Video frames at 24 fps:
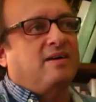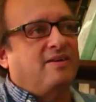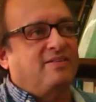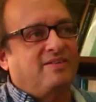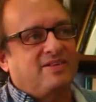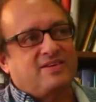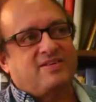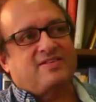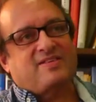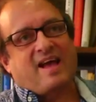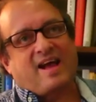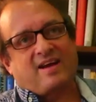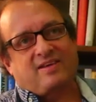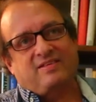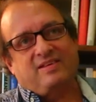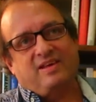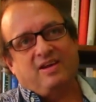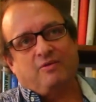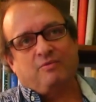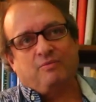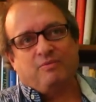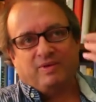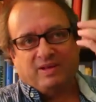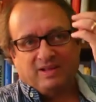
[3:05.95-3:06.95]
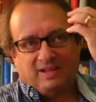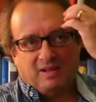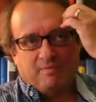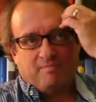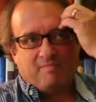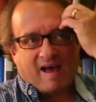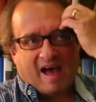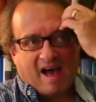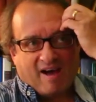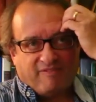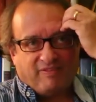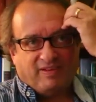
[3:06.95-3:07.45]
which is actually a really
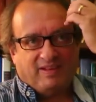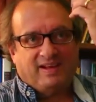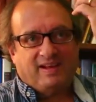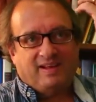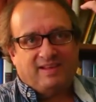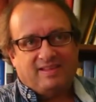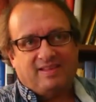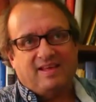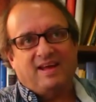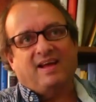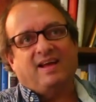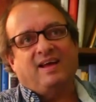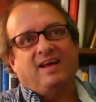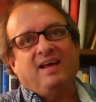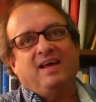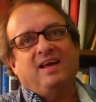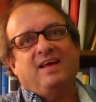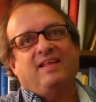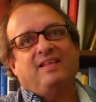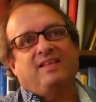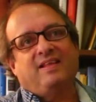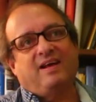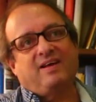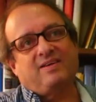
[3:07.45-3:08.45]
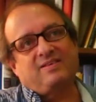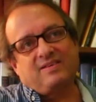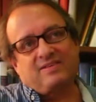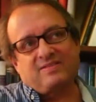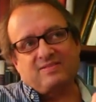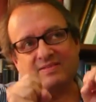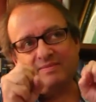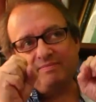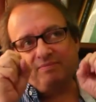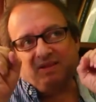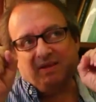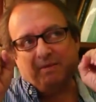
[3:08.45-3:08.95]
baffling thing. They're
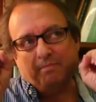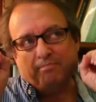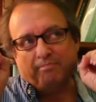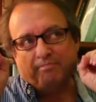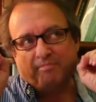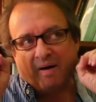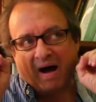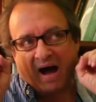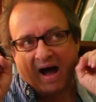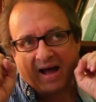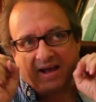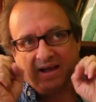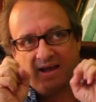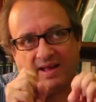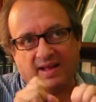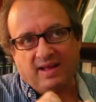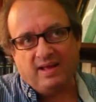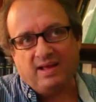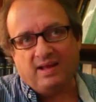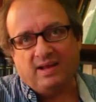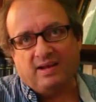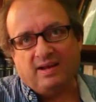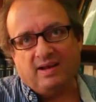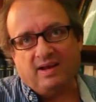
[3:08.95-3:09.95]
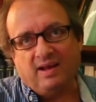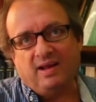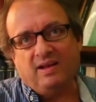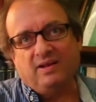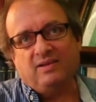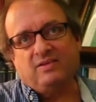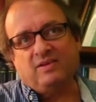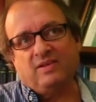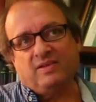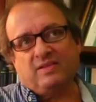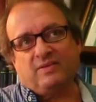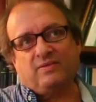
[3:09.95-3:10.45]
just simply buying in
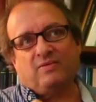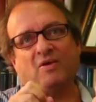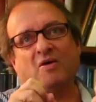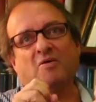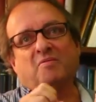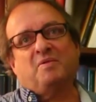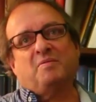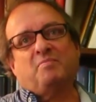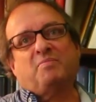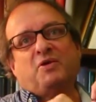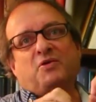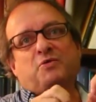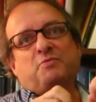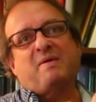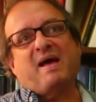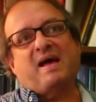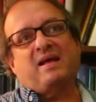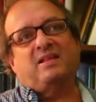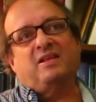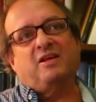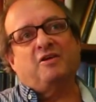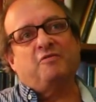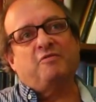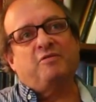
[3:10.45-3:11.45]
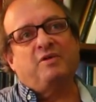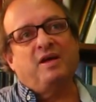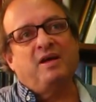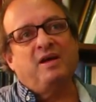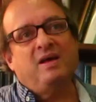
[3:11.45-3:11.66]
to the Roman perspective.